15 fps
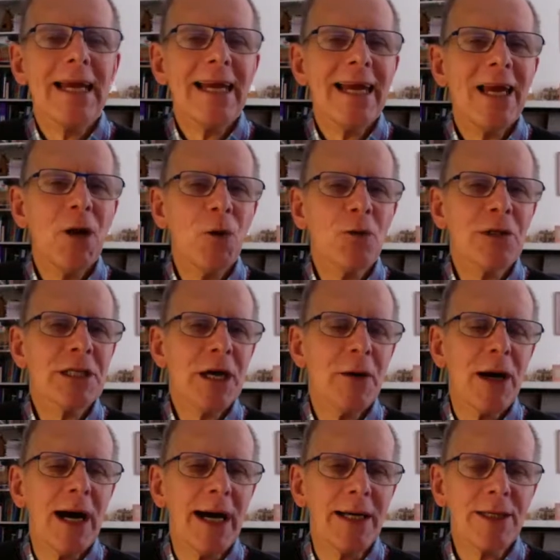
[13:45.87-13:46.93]
He also
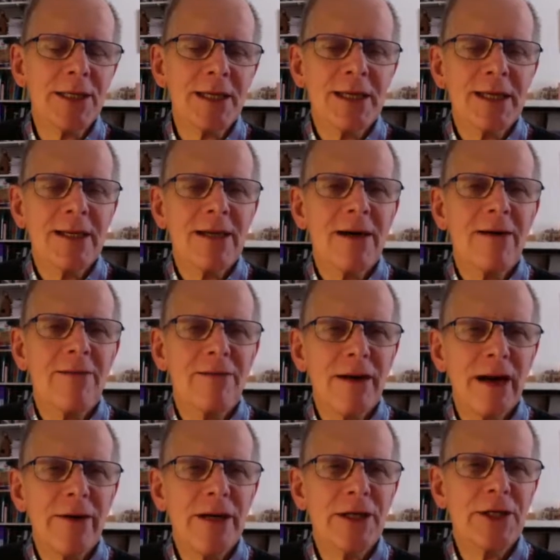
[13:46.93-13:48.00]
has a
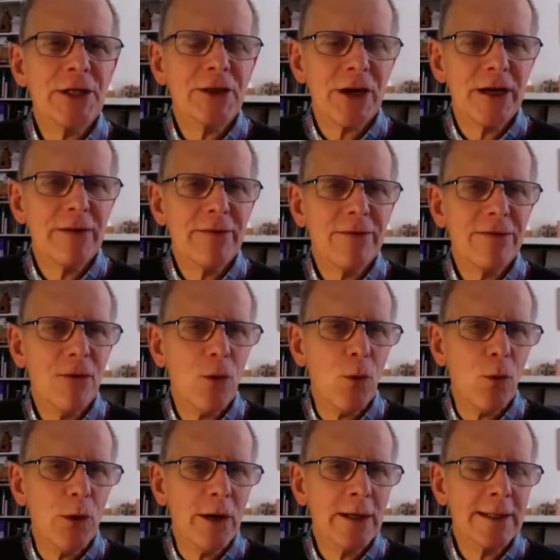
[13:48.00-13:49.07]
very
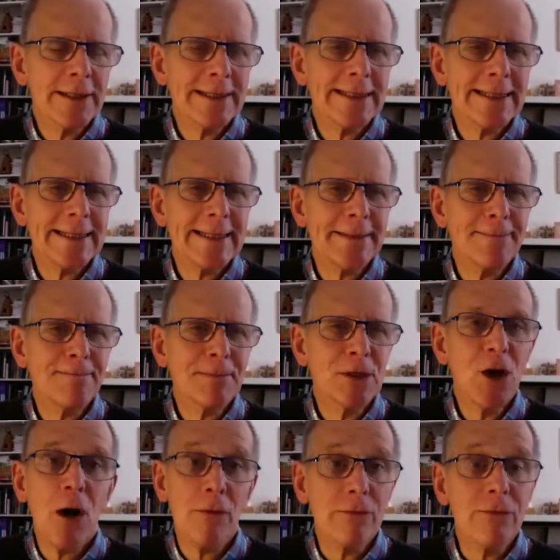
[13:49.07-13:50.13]
straightforward
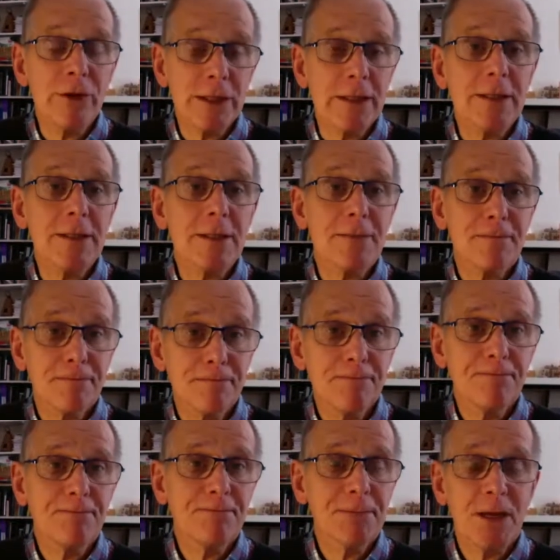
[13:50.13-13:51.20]
confidence.
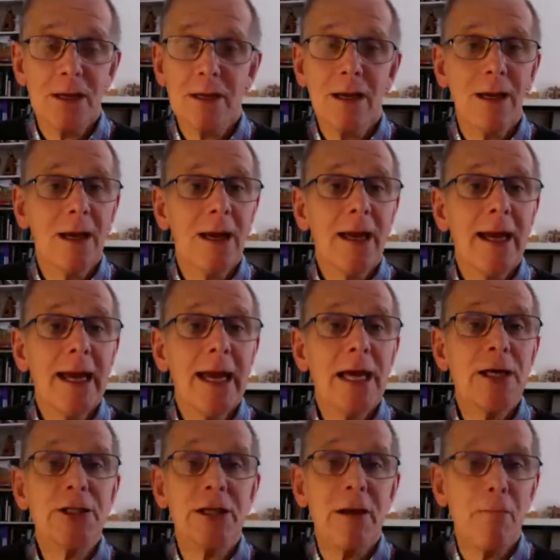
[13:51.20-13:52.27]
He
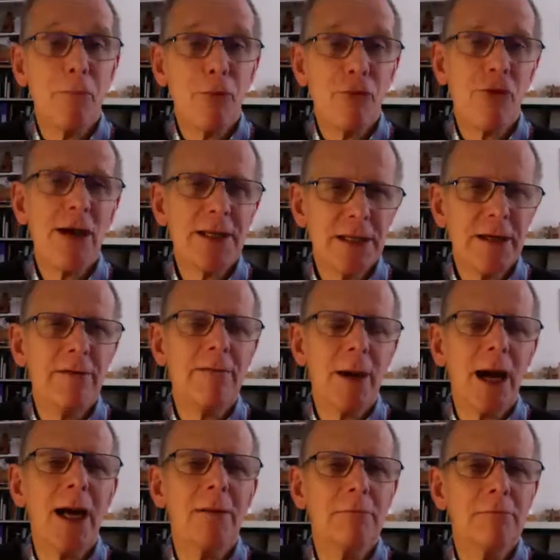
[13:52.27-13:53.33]
is an impressive
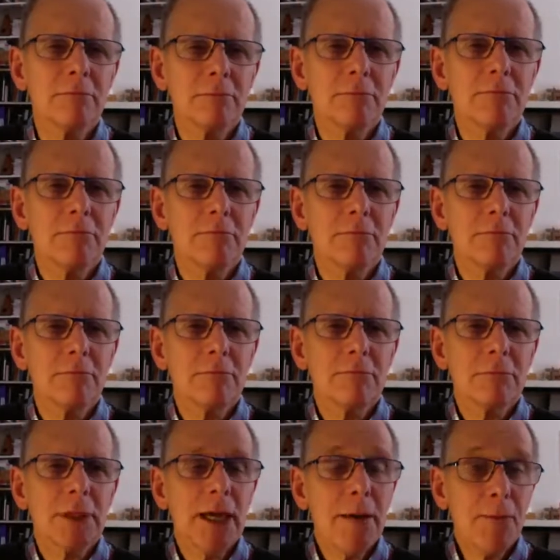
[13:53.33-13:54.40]
man.
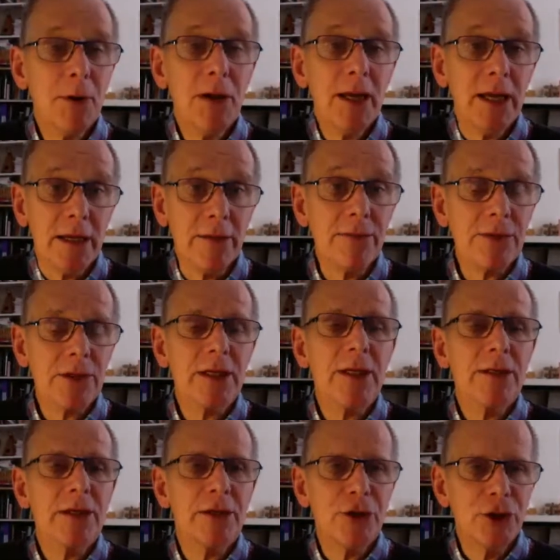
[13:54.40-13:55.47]
He believes
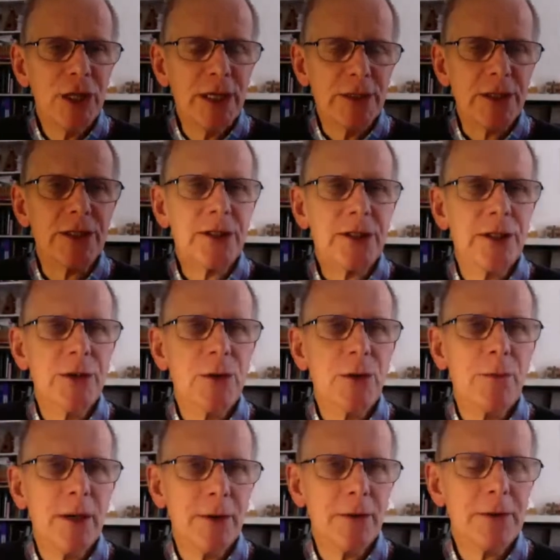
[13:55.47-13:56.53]
that Jesus can do a
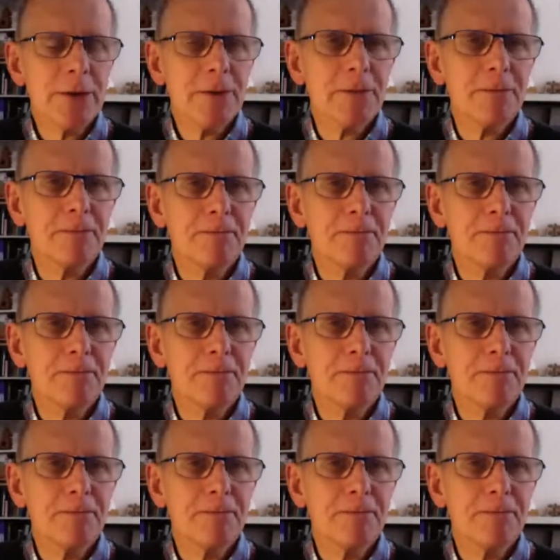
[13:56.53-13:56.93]
miracle.